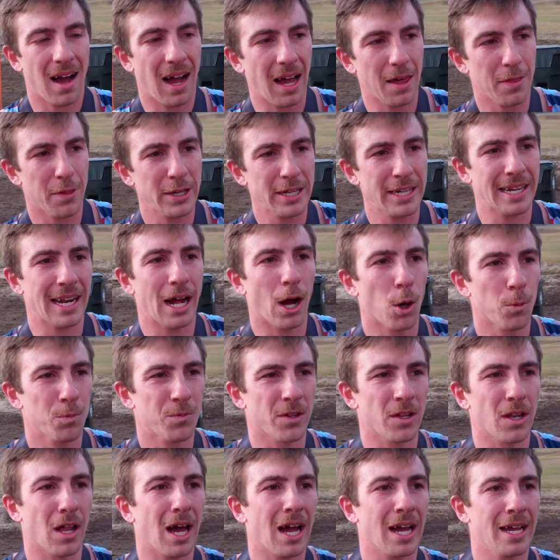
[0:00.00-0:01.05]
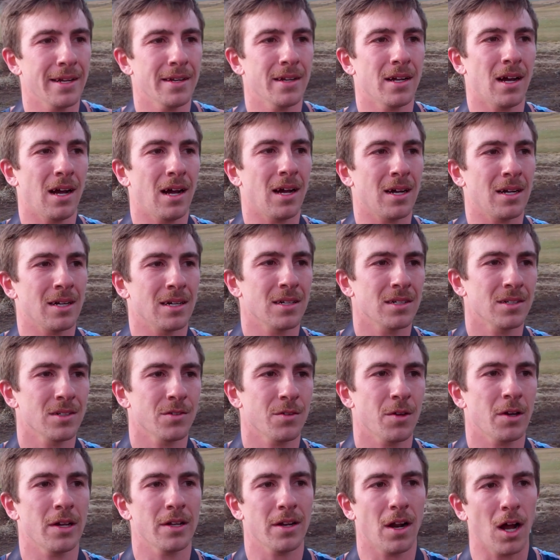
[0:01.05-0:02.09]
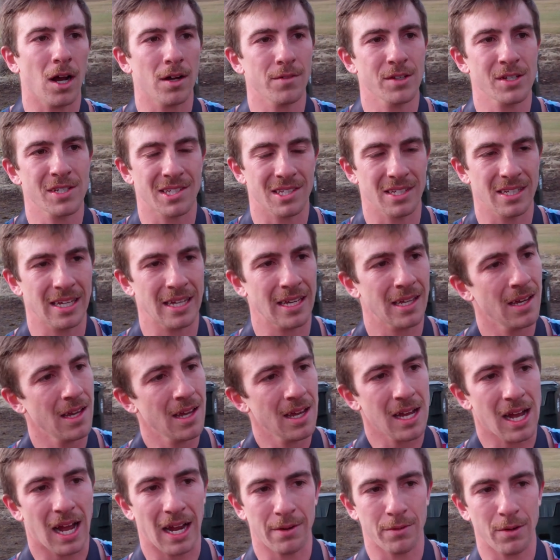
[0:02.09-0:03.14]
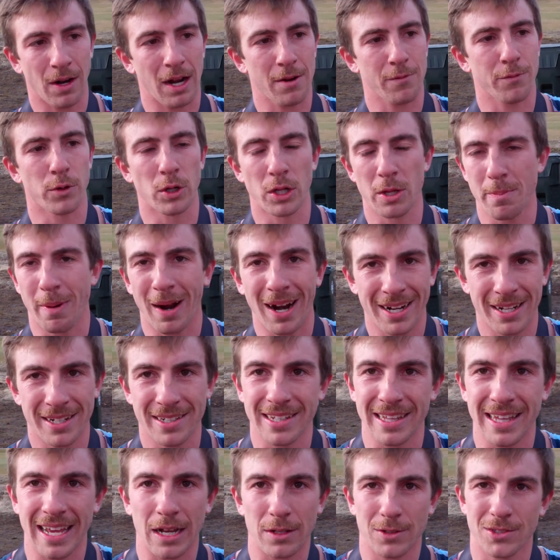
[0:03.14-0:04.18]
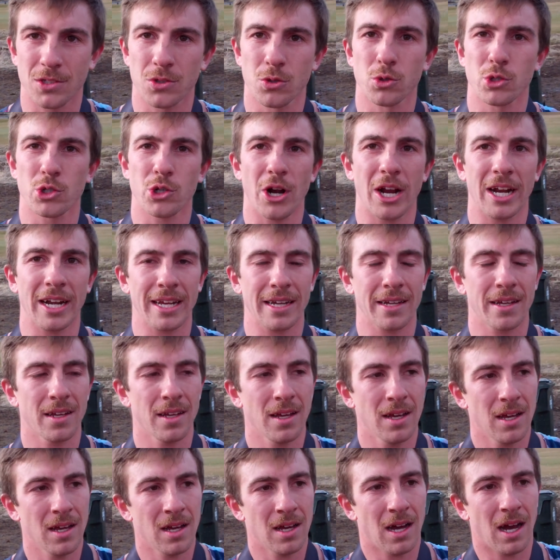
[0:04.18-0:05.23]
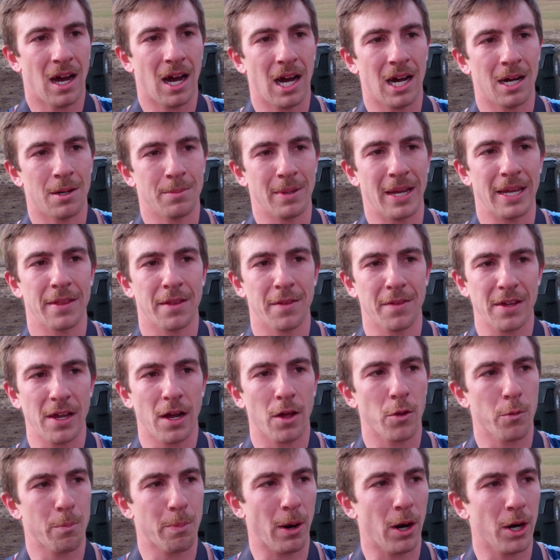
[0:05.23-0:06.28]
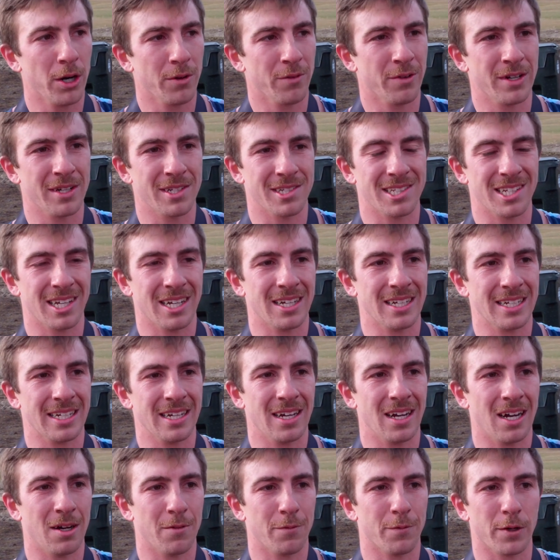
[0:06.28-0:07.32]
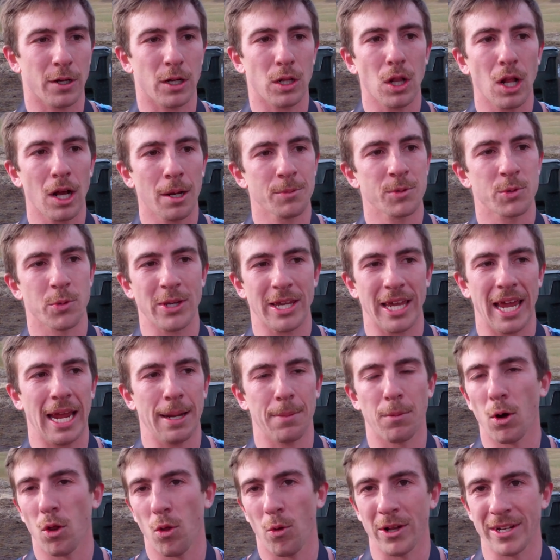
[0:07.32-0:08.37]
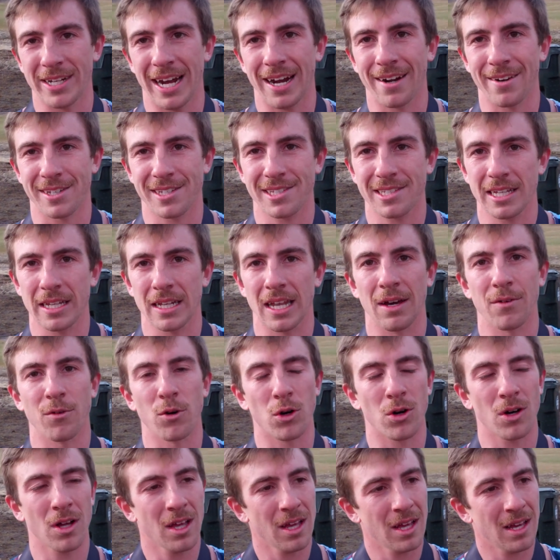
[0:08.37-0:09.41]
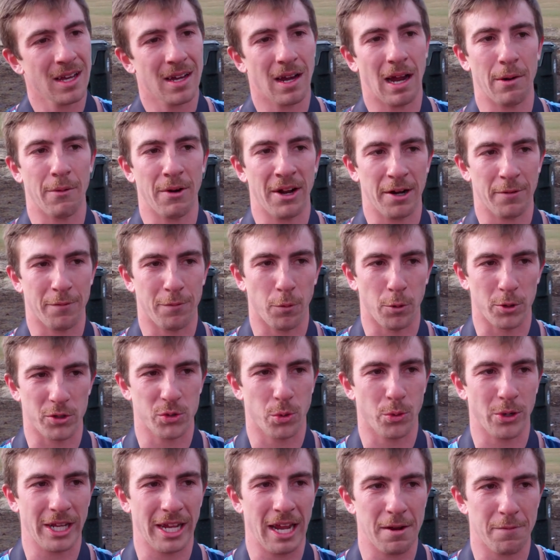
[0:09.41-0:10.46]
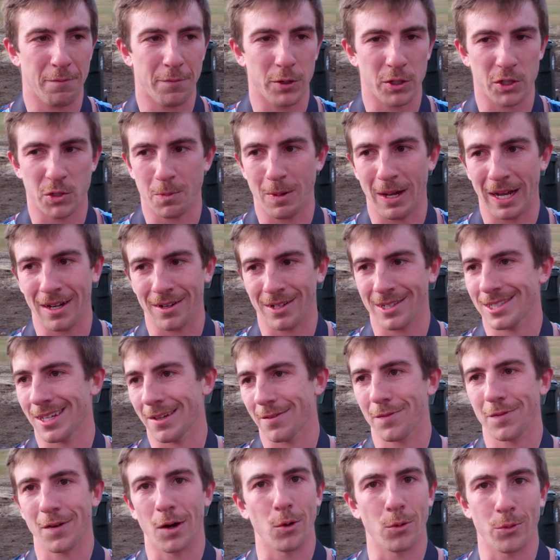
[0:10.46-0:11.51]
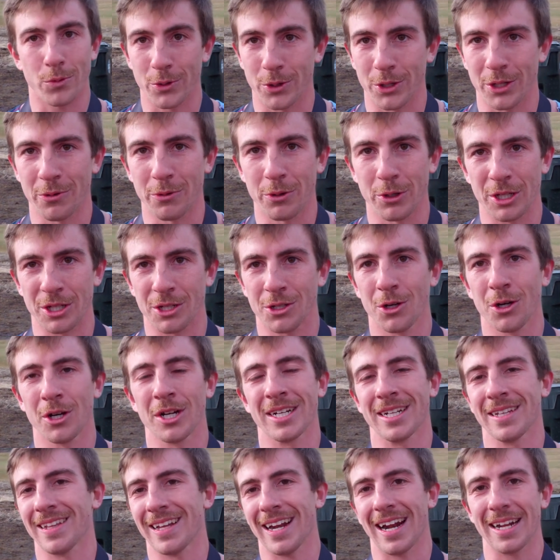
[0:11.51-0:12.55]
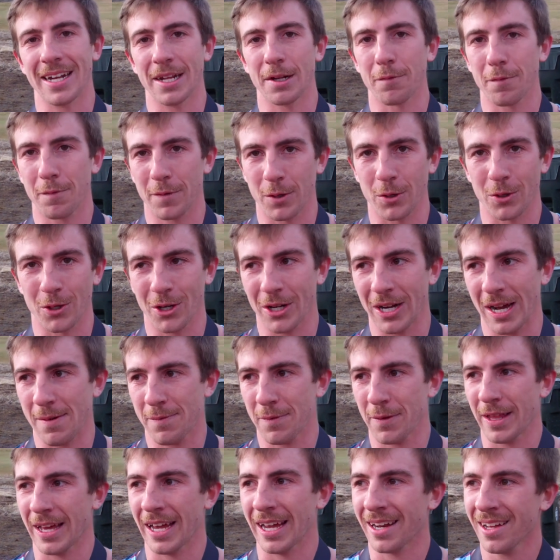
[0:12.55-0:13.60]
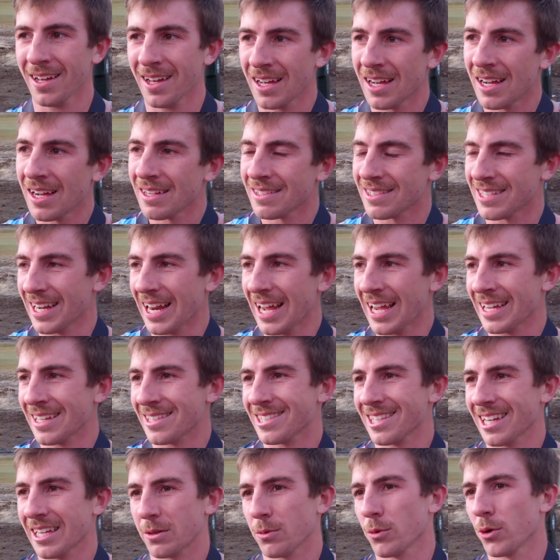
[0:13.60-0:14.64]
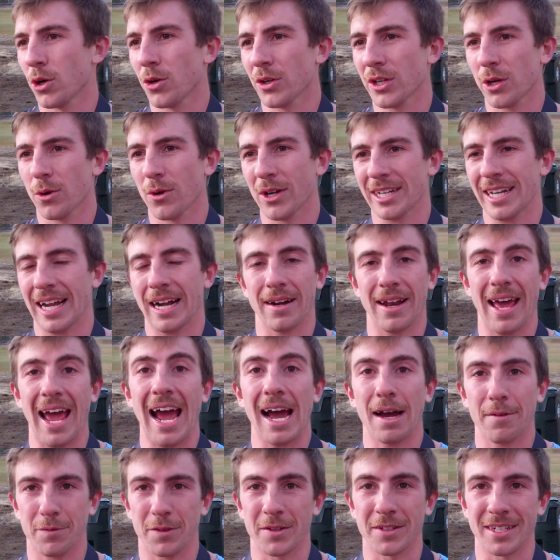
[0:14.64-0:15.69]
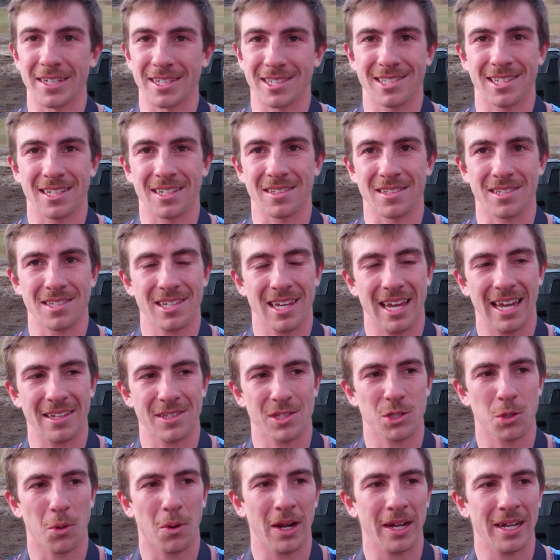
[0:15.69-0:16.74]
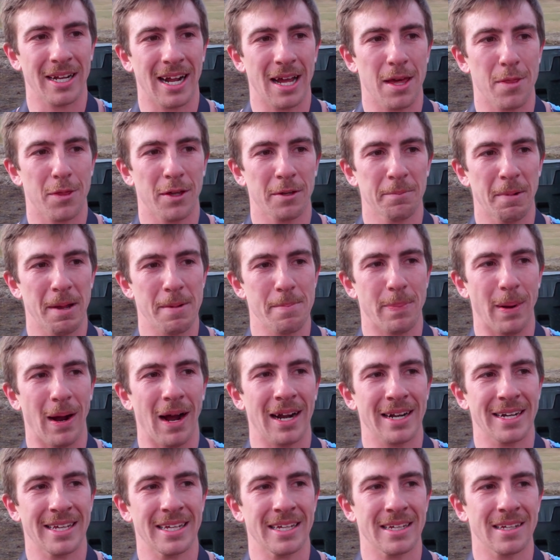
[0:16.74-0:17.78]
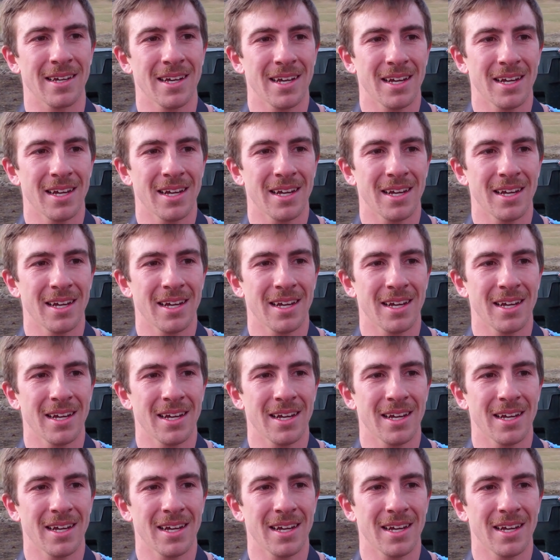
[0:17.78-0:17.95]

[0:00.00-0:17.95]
I think it helped a lot. Obviously, I've really bought into the altitude training, and then the other part of it is for clubs, we came all the way down to sea level. I ran 4:28 first mile because I felt really, really good, and then I didn't feel good after that. Today, it's like we're only going down half the distance, and so I think my body